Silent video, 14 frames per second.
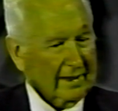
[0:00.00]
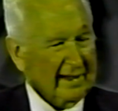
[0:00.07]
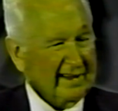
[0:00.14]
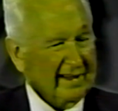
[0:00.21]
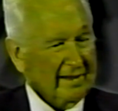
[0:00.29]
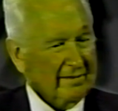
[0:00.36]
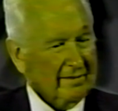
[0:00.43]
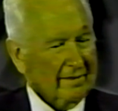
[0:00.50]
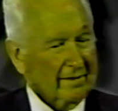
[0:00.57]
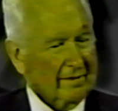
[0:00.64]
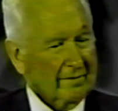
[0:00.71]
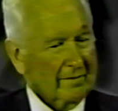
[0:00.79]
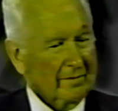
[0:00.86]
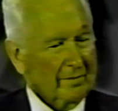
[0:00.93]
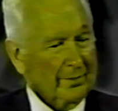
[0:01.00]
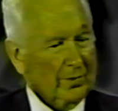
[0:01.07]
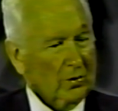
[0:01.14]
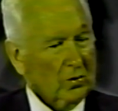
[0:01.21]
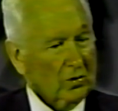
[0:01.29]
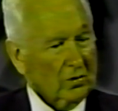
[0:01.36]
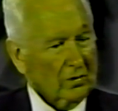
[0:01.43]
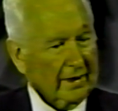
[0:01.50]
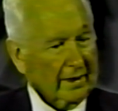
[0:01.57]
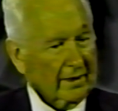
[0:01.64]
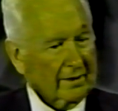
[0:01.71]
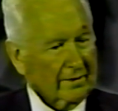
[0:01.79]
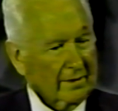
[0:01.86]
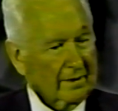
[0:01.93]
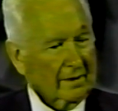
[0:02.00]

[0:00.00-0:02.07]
and then pool their